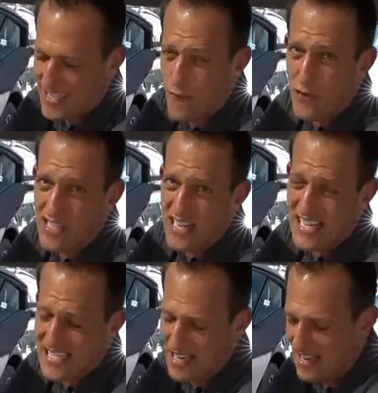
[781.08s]
stuff on the
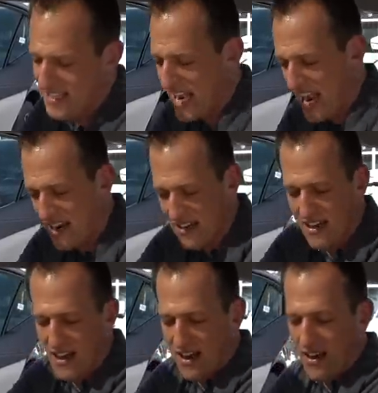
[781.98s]
nice tan
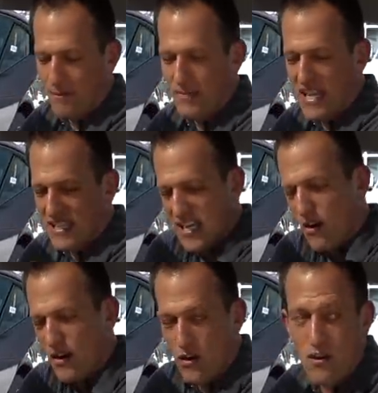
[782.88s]
um,
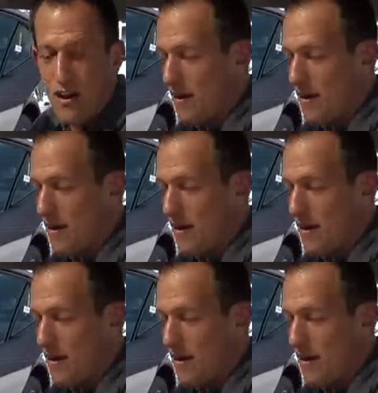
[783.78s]
interior.